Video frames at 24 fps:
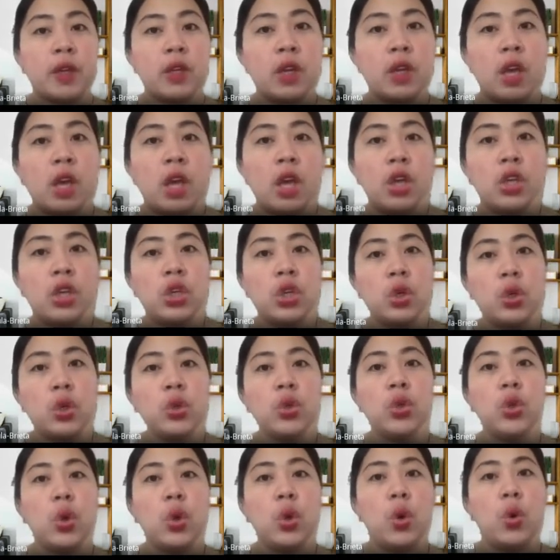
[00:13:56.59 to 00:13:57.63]
you
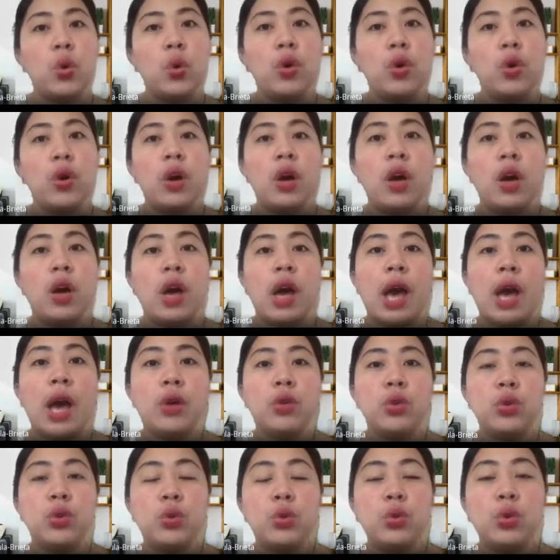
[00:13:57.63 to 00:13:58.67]
know how
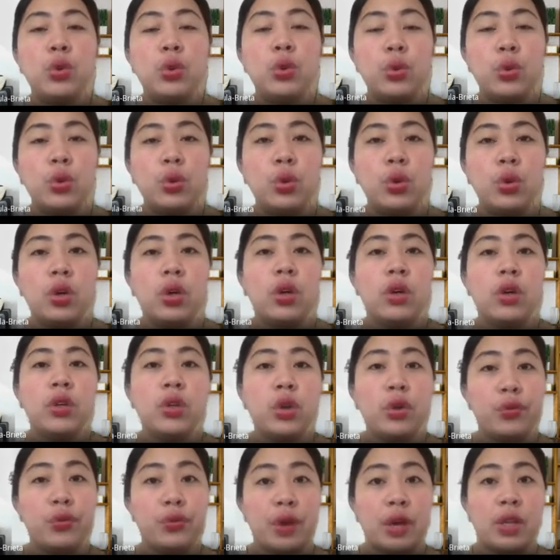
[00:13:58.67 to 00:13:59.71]
to do your
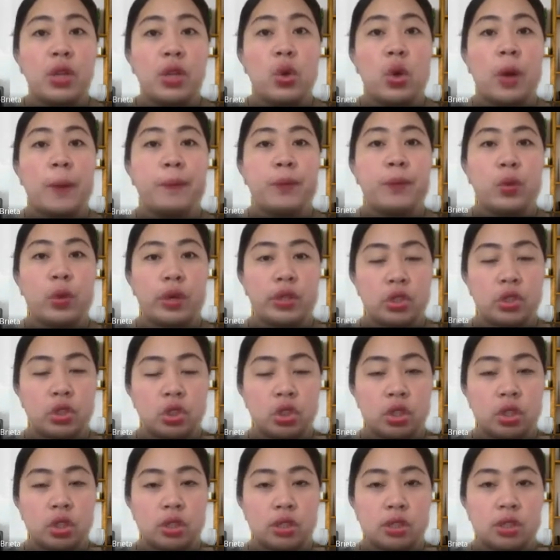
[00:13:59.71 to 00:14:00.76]
follow-up questions.